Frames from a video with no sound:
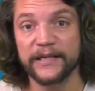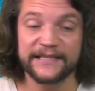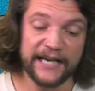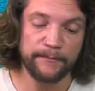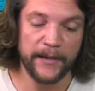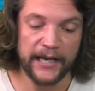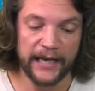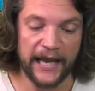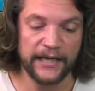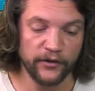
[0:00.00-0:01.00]
instead of paying
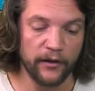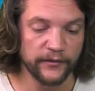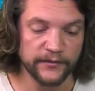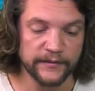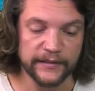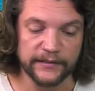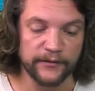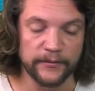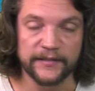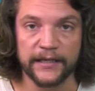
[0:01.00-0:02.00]

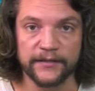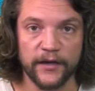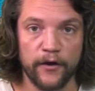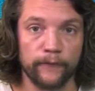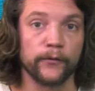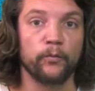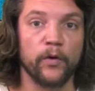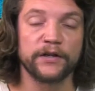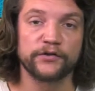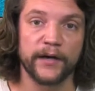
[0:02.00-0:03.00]
$8.63 for
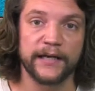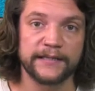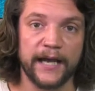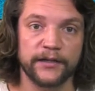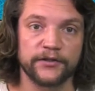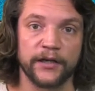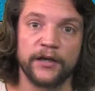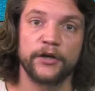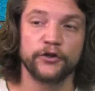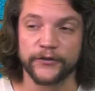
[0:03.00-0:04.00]
one transaction,
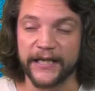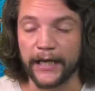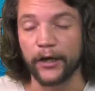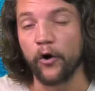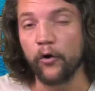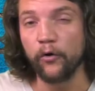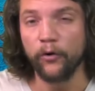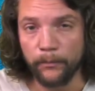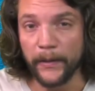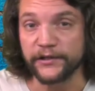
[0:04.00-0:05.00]
you're taking a
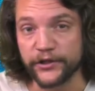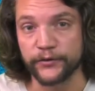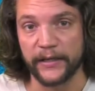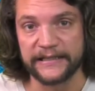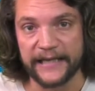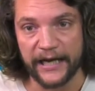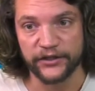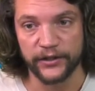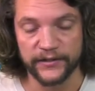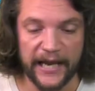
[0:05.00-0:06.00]
whole bunch of
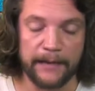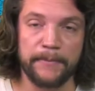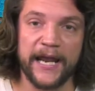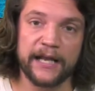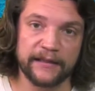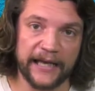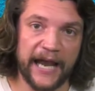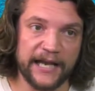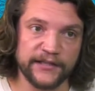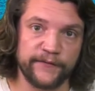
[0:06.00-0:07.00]
transactions and paying the
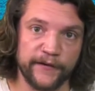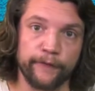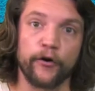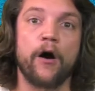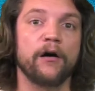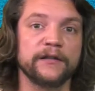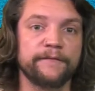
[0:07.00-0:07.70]
gas fee for all